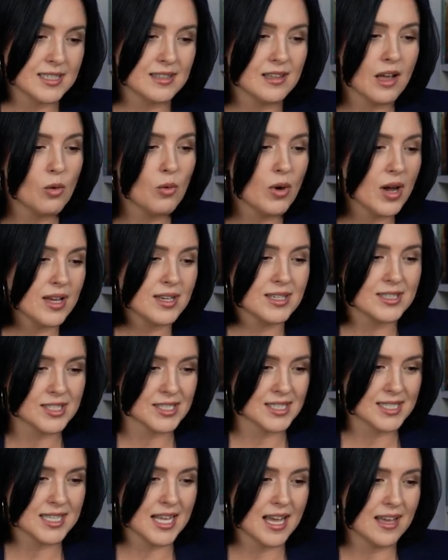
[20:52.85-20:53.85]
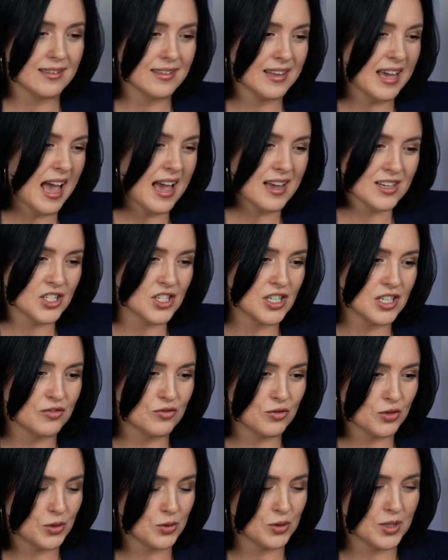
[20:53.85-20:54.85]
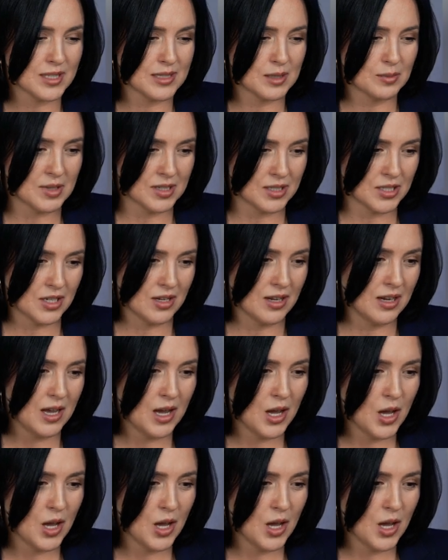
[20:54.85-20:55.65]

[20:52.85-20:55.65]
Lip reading: And now I understand that actually for you it doesn't matter